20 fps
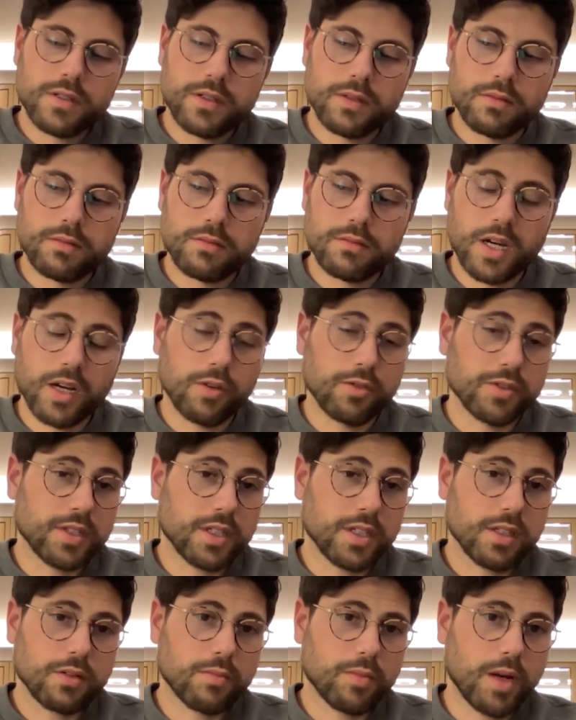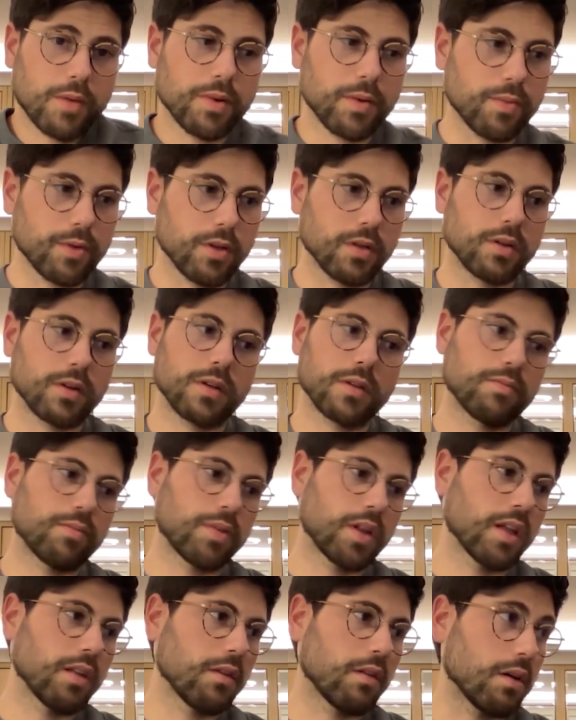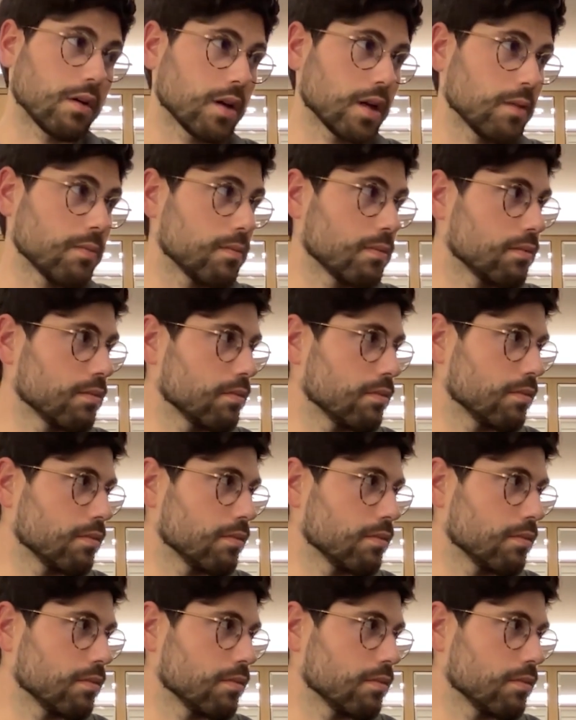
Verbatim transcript: And I always like to remind people look, play the long game.